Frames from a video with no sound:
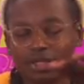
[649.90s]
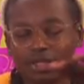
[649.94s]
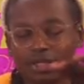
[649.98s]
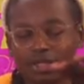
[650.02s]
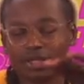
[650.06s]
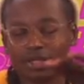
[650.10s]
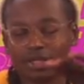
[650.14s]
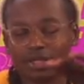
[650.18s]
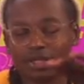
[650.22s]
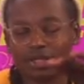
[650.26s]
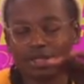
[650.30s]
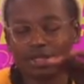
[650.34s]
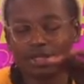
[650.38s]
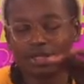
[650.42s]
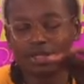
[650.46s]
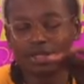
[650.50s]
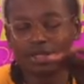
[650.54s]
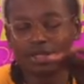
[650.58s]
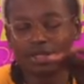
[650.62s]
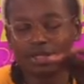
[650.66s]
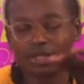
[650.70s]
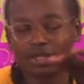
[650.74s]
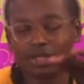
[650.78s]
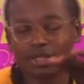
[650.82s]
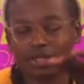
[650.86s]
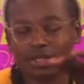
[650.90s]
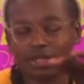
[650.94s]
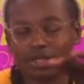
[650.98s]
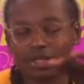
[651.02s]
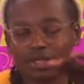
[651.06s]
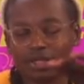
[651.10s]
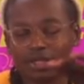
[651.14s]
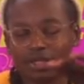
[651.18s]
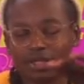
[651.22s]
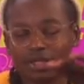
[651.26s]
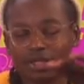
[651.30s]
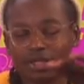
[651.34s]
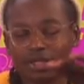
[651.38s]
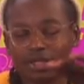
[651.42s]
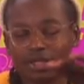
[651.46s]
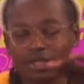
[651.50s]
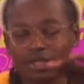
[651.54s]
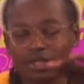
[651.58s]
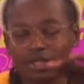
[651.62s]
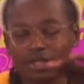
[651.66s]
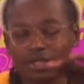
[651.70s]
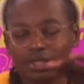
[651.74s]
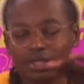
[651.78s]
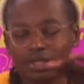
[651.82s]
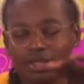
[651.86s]

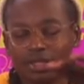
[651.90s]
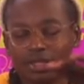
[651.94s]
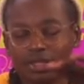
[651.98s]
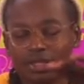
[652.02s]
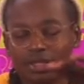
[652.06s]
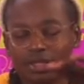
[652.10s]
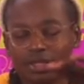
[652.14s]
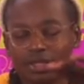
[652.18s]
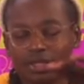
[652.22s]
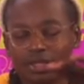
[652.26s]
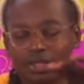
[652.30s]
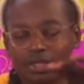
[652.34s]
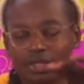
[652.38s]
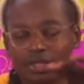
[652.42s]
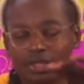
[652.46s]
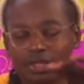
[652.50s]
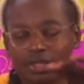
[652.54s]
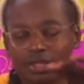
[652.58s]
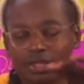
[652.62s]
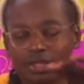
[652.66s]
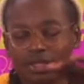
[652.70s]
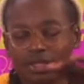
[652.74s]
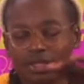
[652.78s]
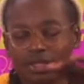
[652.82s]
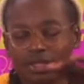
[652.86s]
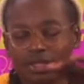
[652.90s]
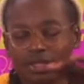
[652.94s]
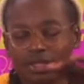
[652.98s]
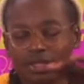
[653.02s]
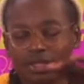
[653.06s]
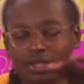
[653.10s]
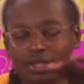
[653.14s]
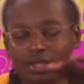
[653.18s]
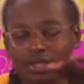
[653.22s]
This person isn't speaking.